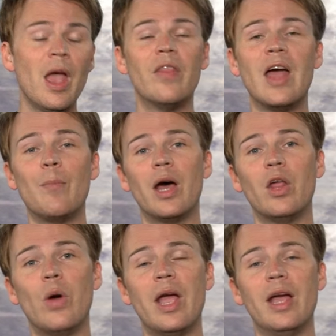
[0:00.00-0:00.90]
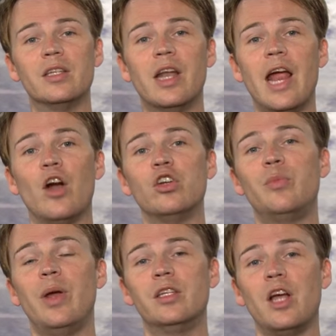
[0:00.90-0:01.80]
That, by the way, is an
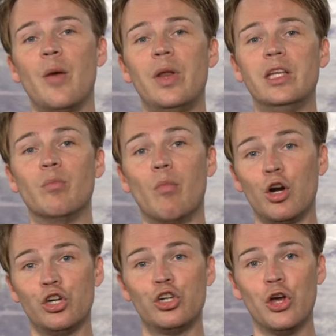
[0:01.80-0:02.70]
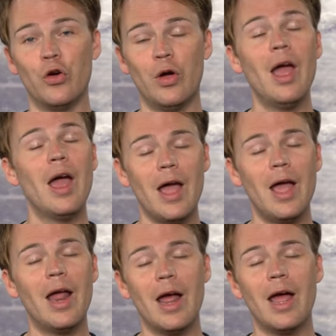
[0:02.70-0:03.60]
aerospace company's merger joke,
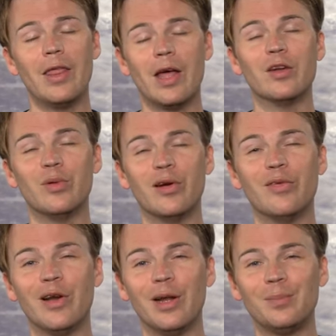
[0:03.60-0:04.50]
and I thought it was pretty funny.